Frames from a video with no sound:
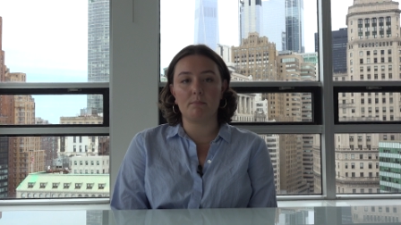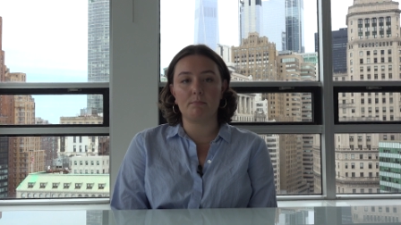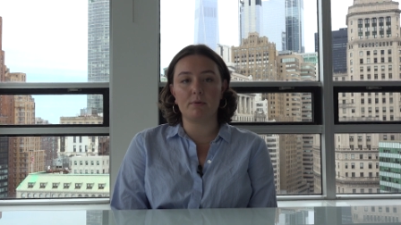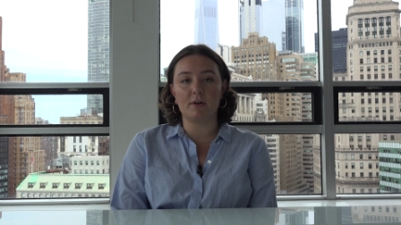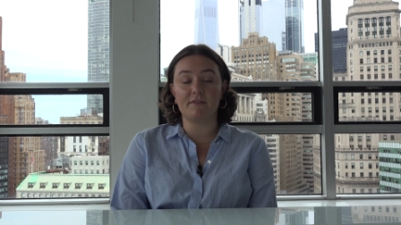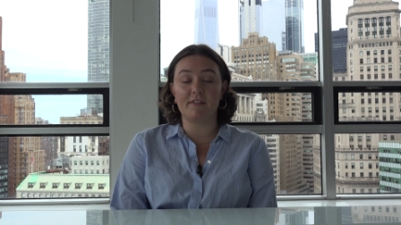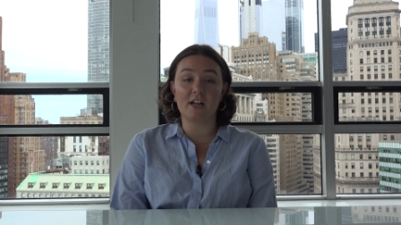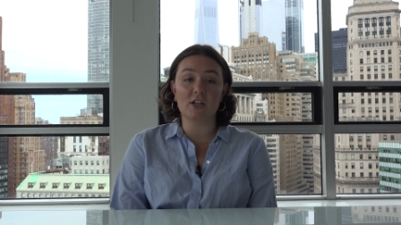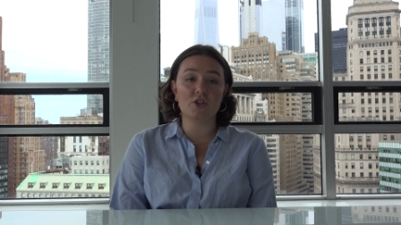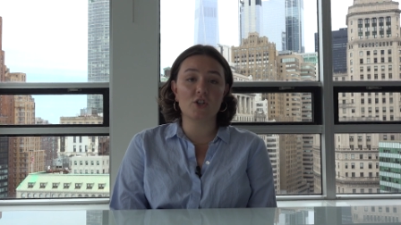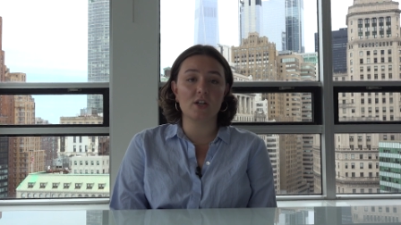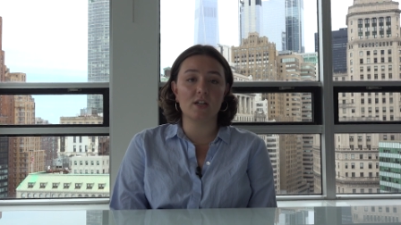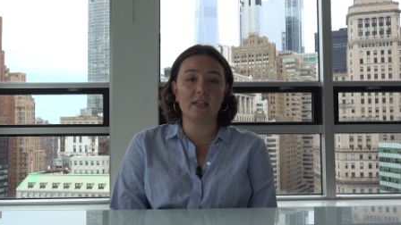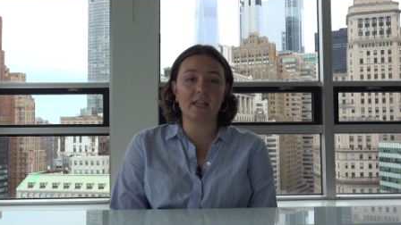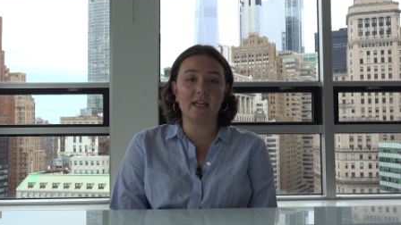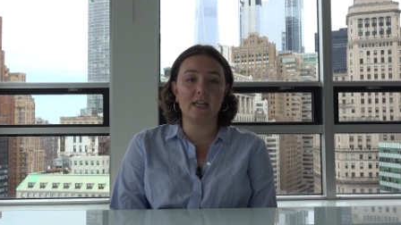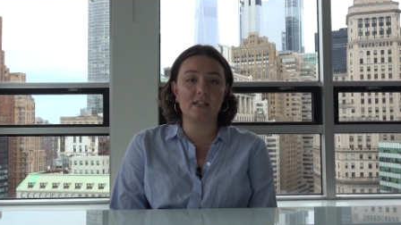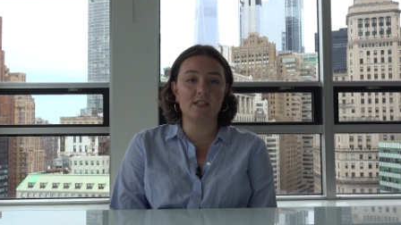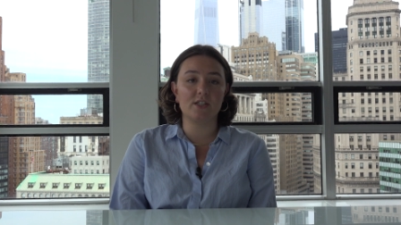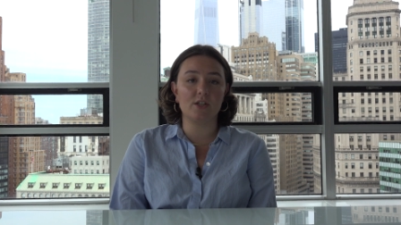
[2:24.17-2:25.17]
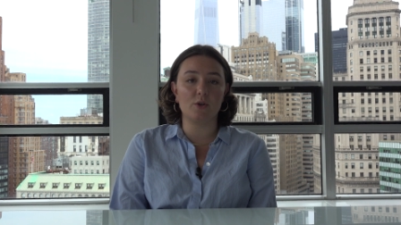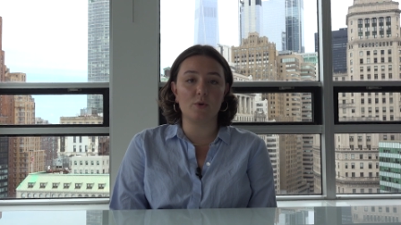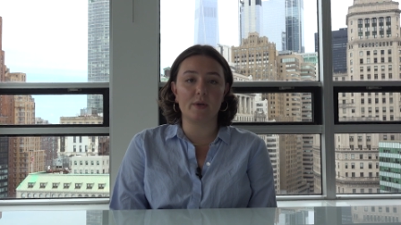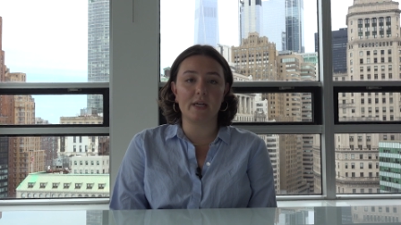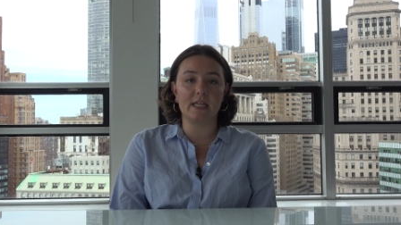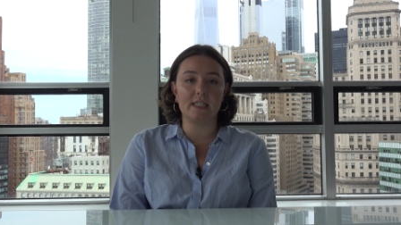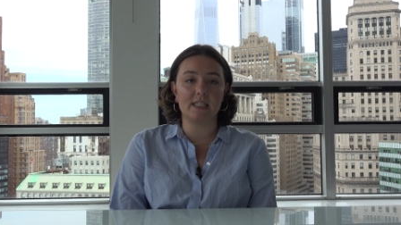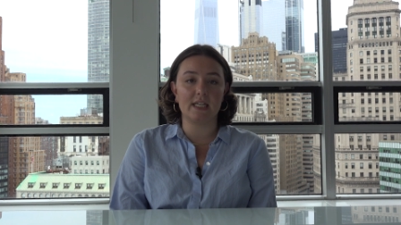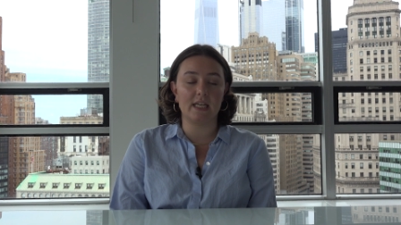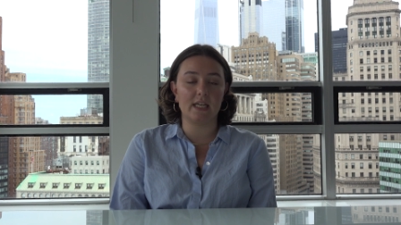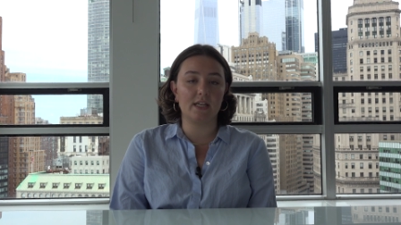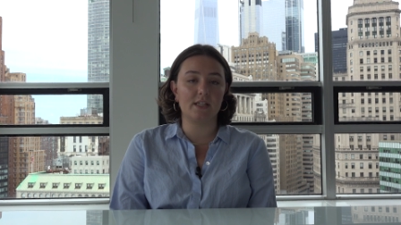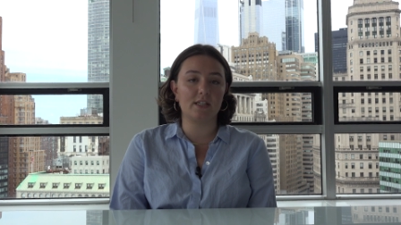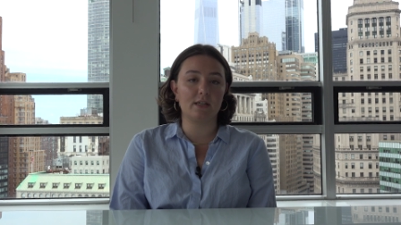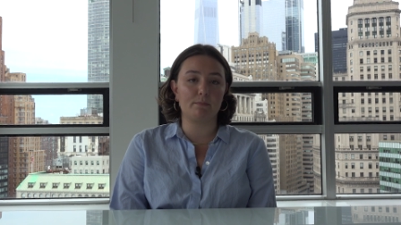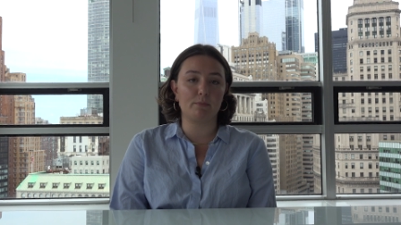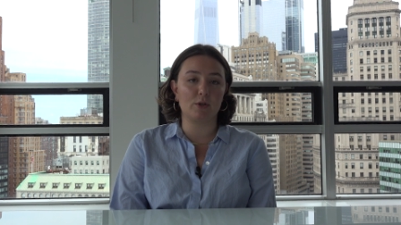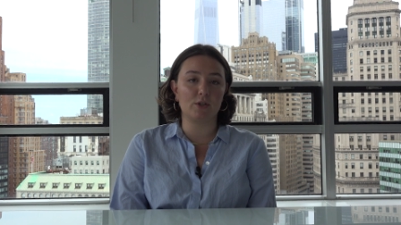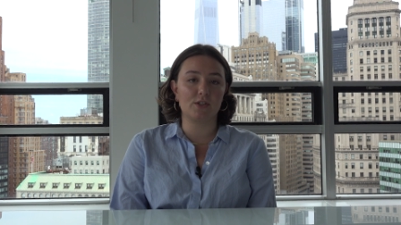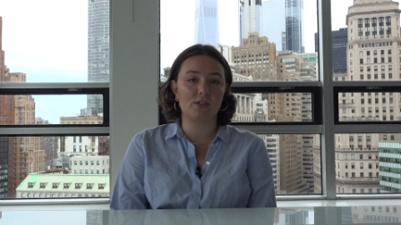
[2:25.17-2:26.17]
professionally to continue
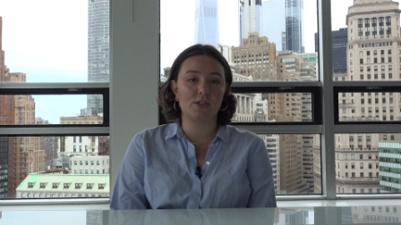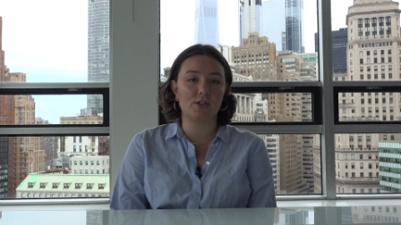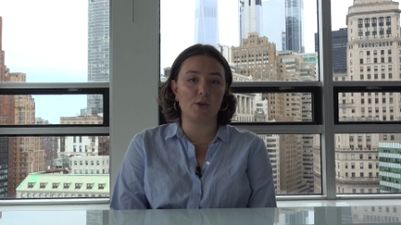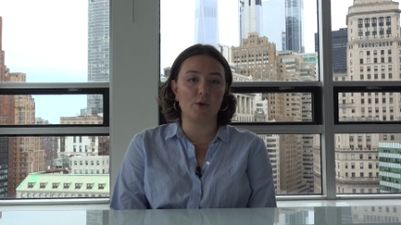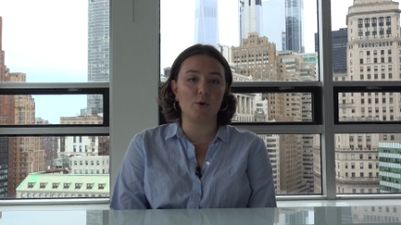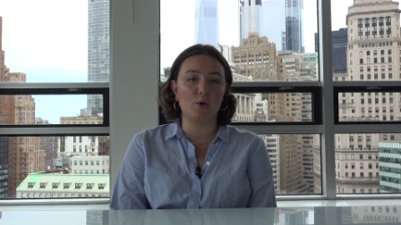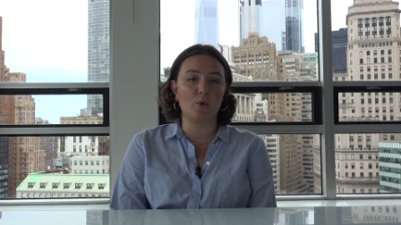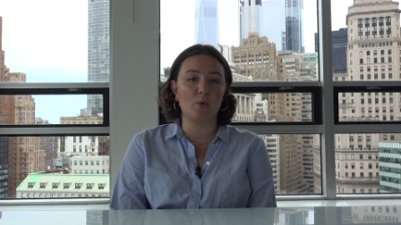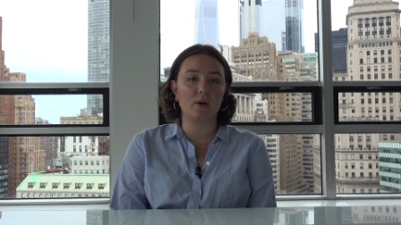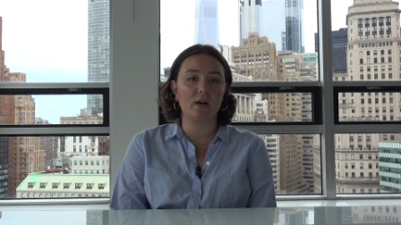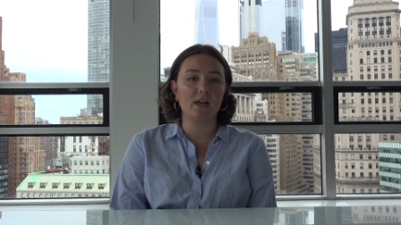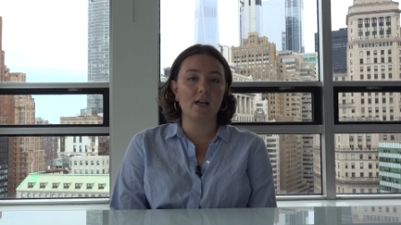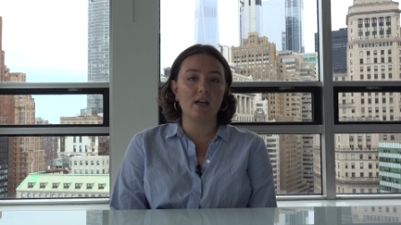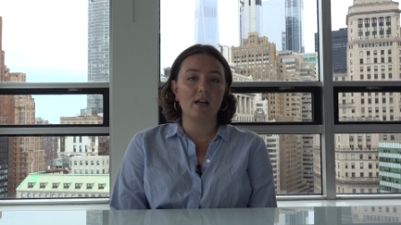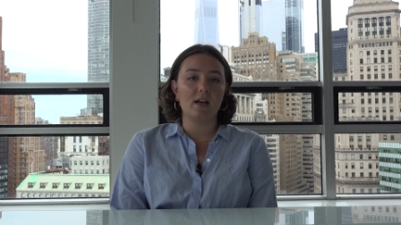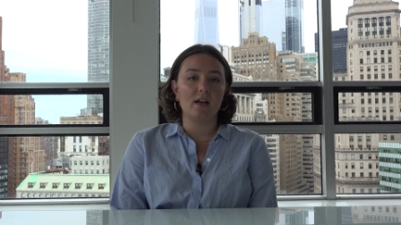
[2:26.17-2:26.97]
to pursue